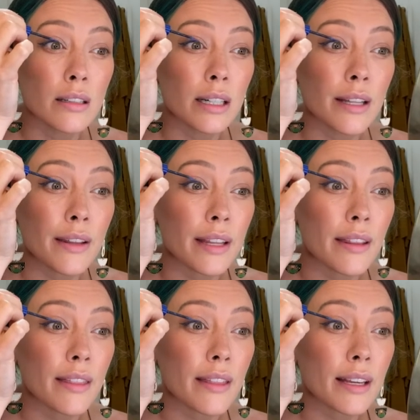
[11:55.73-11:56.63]
and
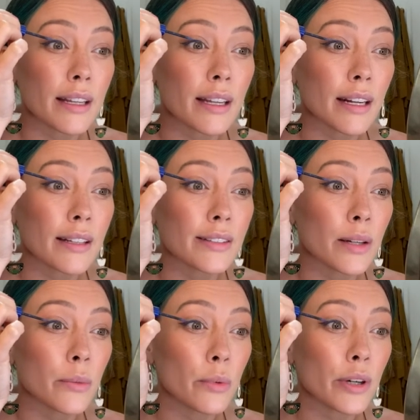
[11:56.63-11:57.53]
then thicken it as I
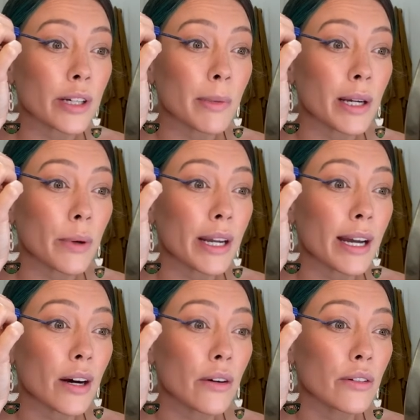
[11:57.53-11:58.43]
work my way
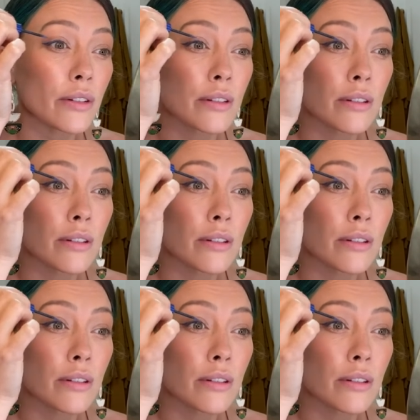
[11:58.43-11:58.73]
out.